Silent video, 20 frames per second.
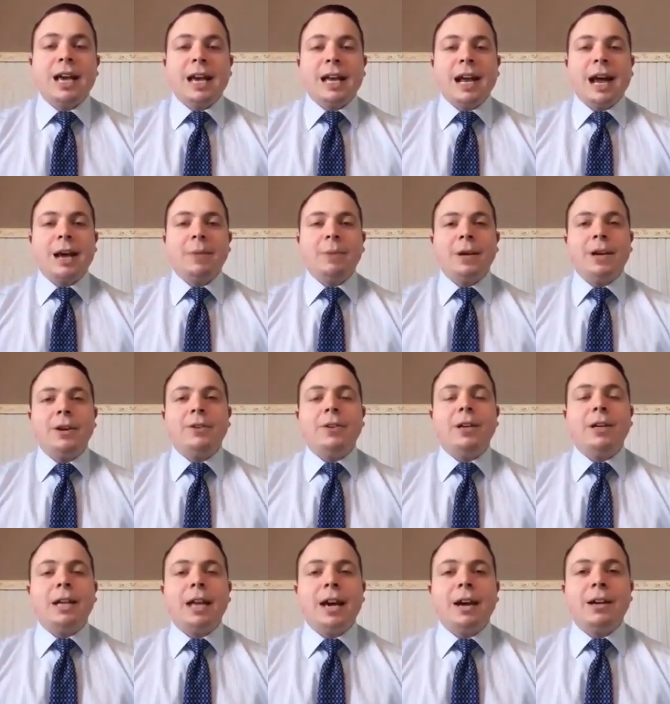And I'm here
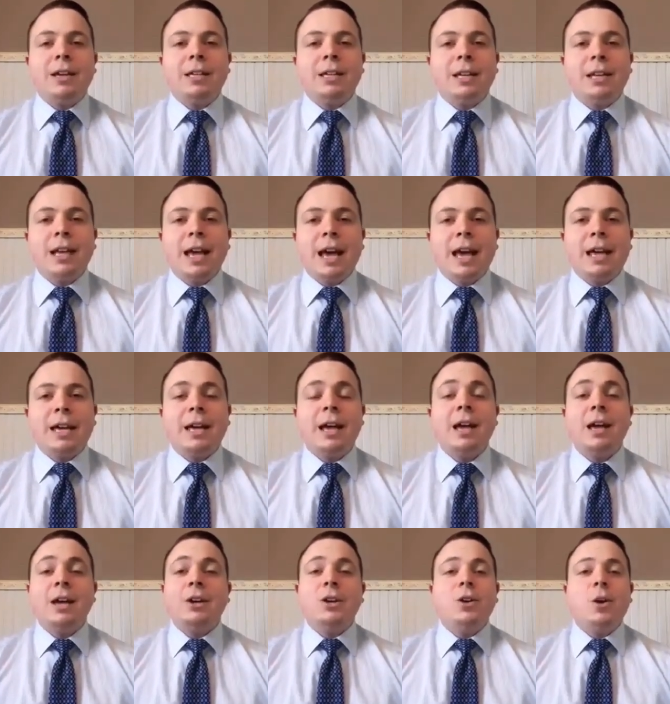to tell you today,
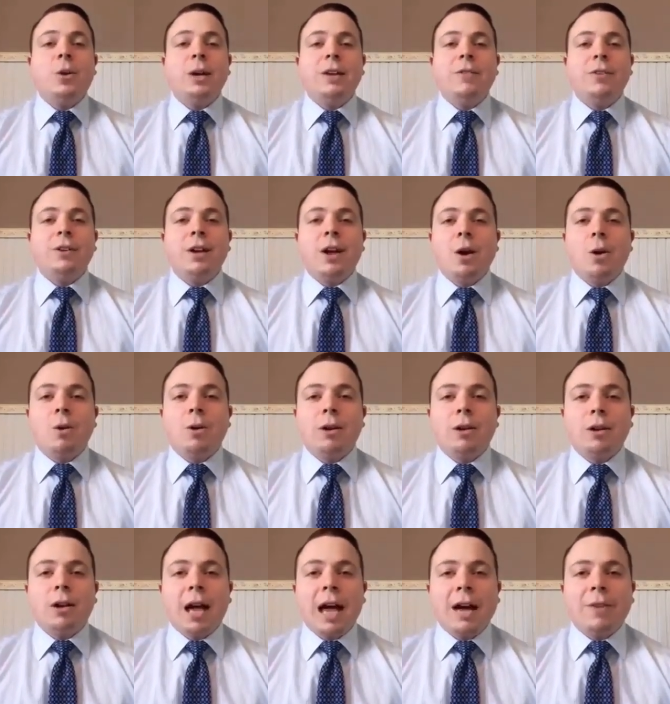you don't even
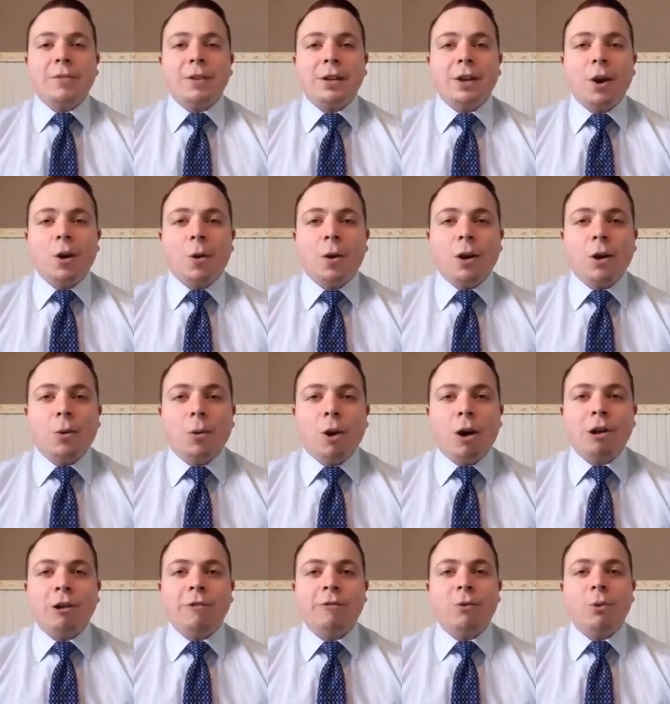go have to go on a
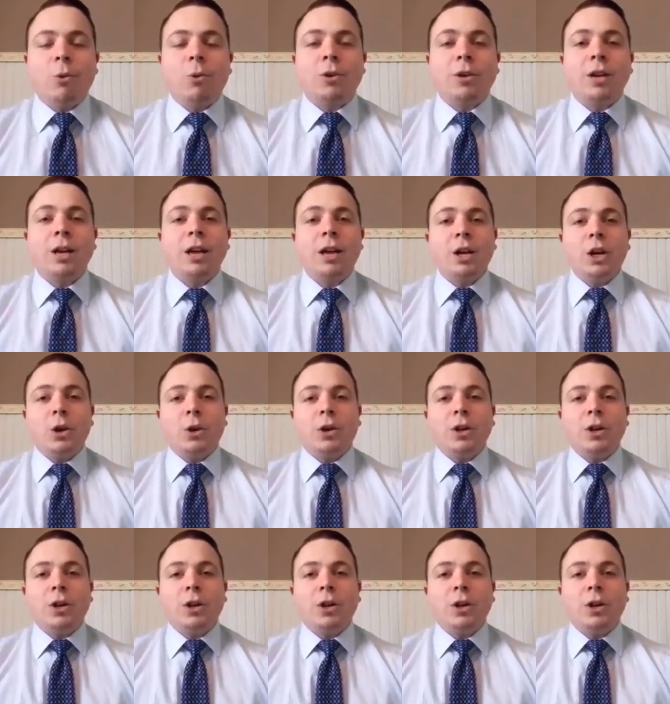walk for it.